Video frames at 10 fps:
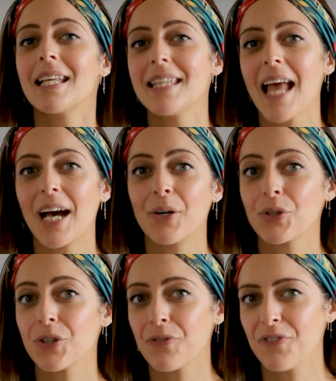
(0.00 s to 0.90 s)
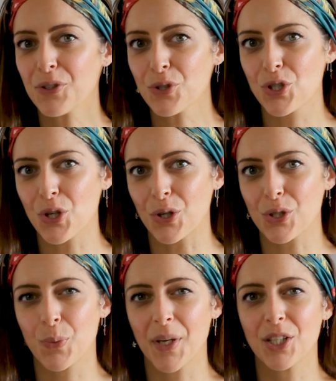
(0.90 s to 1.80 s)
Now, you feel shocked
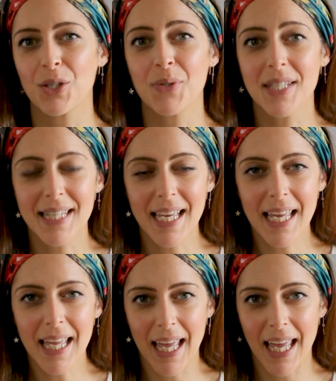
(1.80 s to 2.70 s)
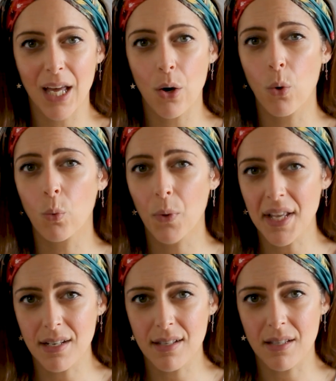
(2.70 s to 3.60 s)
when you see, hear, or
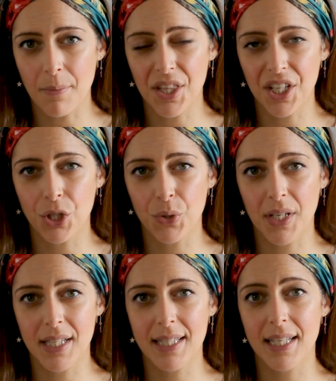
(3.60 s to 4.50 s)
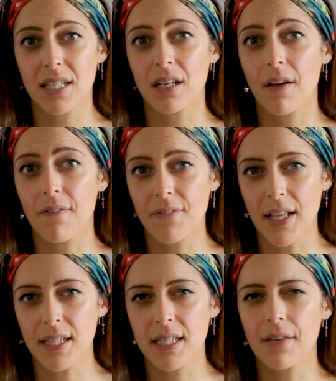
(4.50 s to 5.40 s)
witness something you consider
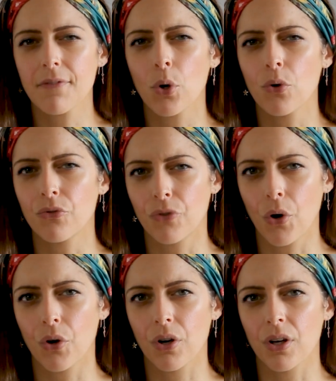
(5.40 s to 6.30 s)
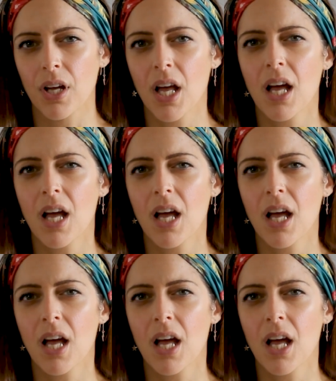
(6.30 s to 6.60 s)
offensive or wrong.